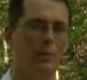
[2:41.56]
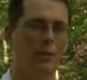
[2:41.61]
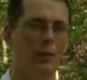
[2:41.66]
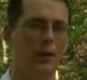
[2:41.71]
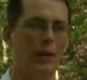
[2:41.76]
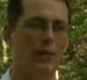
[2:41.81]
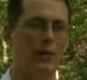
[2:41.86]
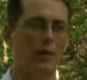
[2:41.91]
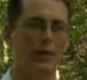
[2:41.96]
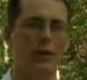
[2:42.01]

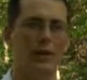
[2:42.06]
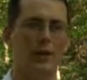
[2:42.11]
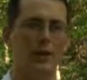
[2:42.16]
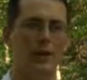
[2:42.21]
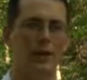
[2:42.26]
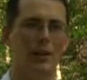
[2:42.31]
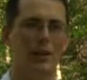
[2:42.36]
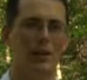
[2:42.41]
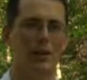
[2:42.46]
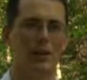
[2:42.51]
But I think
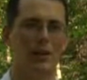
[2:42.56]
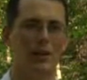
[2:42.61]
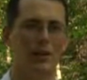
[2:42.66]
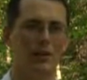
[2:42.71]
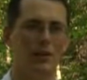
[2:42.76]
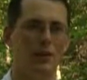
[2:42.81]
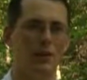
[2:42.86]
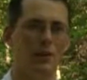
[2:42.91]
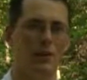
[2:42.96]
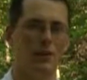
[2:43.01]
today
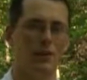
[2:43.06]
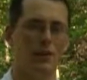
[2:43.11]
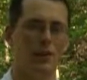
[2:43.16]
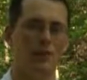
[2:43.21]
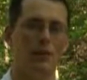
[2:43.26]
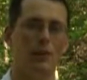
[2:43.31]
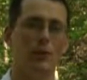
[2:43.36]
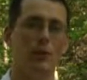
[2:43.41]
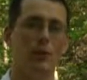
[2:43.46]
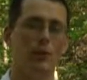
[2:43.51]
uh,
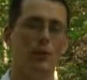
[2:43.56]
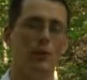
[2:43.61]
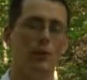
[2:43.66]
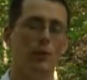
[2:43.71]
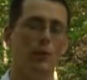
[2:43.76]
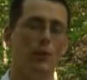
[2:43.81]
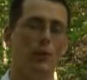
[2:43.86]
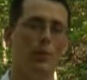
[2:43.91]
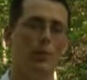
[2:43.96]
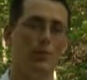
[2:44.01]
adventure is
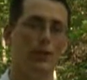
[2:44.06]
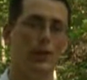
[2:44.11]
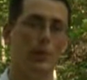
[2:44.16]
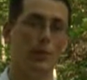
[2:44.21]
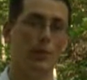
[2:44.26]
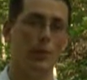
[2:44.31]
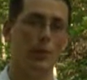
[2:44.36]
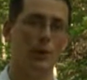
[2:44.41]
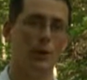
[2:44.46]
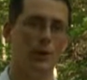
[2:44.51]
more open to
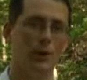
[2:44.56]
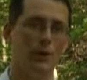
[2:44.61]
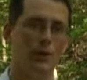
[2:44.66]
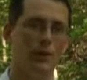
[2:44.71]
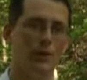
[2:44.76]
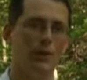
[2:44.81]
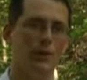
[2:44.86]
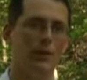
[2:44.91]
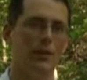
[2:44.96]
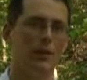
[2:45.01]
everybody.
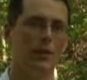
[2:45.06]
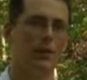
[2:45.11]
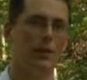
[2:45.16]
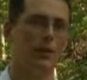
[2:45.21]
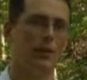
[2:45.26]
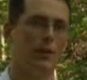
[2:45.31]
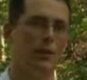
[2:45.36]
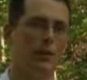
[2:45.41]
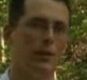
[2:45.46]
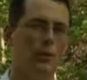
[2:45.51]

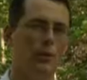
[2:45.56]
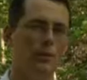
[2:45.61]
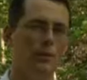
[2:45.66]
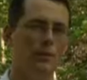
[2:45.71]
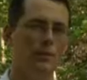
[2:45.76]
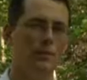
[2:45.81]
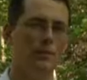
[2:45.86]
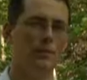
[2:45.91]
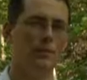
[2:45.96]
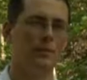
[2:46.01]
So
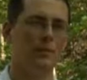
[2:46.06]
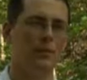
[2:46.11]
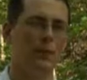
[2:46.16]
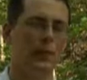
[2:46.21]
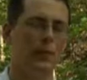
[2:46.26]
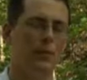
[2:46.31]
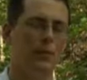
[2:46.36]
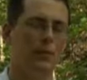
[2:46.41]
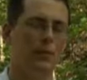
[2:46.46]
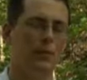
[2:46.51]

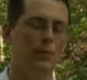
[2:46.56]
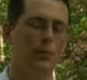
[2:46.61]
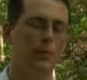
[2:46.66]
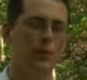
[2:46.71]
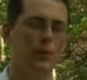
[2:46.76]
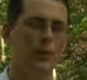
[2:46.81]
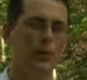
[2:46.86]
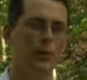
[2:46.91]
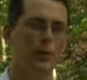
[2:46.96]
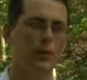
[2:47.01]
it's
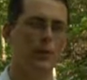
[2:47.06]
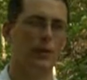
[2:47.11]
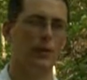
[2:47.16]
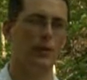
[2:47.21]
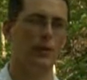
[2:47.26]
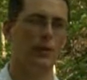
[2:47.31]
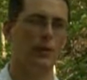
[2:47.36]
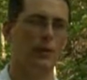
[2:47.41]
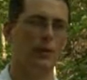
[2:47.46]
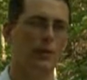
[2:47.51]

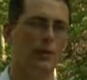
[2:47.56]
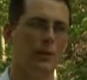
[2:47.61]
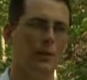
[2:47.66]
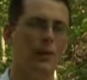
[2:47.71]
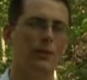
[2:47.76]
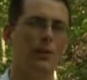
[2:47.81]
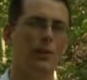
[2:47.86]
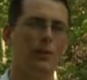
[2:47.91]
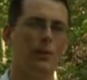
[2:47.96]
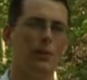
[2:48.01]
the the
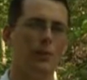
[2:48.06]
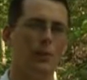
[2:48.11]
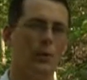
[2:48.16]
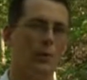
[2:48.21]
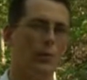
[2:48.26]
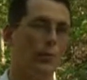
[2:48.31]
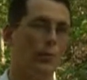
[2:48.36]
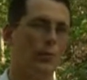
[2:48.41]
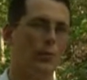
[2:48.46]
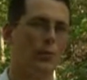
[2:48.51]
definition is
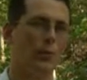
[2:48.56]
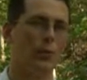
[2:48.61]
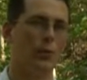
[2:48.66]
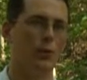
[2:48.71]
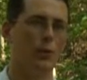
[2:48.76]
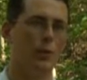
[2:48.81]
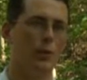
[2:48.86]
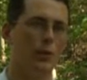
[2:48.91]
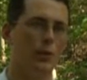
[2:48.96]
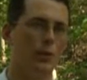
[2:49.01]
much more
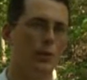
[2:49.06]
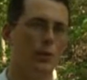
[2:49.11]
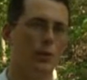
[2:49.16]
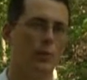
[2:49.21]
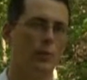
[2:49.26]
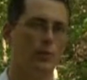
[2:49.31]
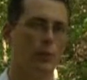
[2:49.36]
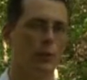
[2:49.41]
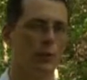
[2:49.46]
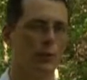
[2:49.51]
liberal because we
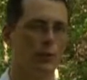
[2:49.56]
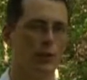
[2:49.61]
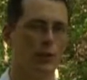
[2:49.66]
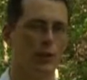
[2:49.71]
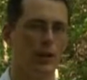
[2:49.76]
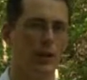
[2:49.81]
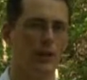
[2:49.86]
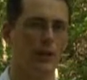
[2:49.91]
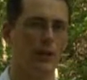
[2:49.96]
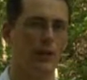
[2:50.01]
have more leisure
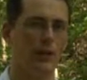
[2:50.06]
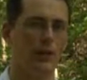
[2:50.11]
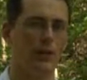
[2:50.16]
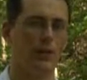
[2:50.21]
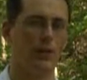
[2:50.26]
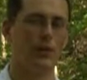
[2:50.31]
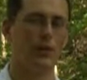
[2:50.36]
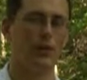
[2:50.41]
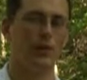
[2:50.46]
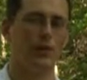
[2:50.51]
time. So I
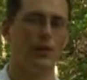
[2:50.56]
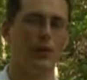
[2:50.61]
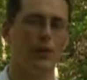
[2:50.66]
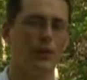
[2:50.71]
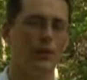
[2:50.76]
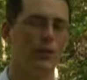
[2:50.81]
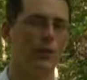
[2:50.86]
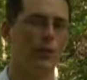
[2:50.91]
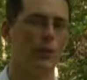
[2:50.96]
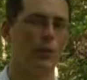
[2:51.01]
think that in
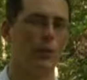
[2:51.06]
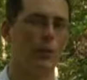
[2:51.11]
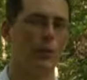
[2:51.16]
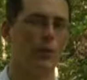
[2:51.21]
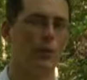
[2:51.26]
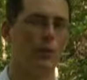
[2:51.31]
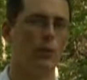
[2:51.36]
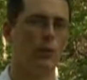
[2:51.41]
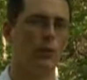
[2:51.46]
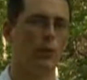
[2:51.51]
today's society
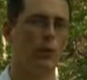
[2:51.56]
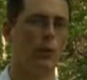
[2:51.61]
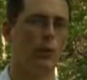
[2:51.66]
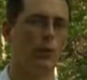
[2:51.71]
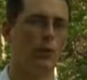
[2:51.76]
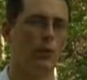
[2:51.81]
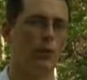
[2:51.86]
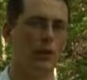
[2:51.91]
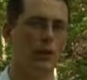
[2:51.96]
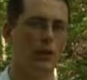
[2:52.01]
we can do a lot
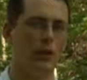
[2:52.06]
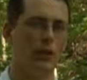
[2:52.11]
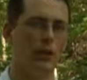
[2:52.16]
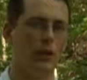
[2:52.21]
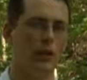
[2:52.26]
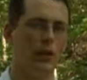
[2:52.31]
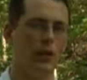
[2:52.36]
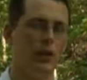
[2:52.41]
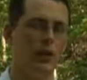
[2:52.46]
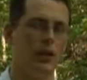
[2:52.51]
more things,
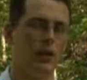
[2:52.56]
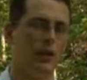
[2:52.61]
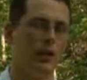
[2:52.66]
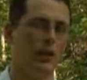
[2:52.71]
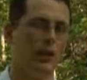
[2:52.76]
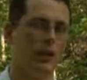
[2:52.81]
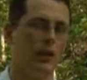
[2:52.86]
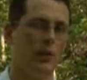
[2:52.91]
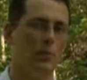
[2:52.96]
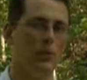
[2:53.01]

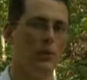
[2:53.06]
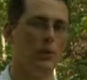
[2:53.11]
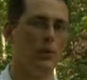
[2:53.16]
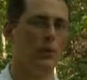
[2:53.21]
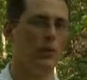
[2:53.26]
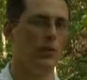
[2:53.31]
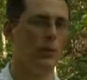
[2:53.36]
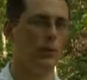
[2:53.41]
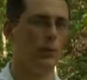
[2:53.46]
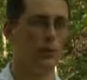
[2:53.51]
uh, be
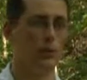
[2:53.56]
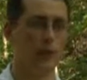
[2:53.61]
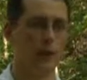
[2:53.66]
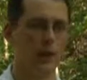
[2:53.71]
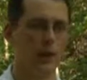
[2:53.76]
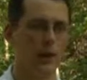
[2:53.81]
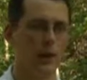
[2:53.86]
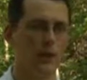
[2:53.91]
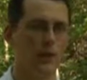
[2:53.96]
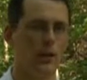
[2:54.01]
it learn to
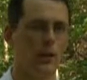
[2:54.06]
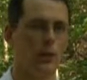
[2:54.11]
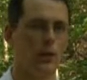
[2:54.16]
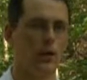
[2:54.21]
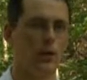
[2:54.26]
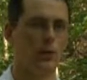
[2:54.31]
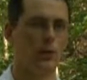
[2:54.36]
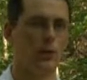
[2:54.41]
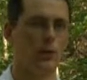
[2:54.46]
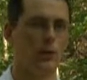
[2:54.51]
rock
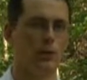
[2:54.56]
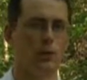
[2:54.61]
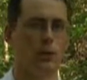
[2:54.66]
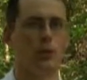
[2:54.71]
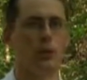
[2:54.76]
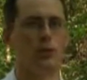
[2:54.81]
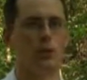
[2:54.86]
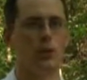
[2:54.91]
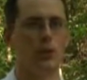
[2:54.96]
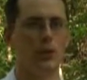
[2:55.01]
climb or learn
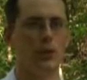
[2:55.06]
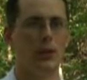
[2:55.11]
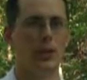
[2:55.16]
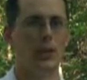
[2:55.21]
to scuba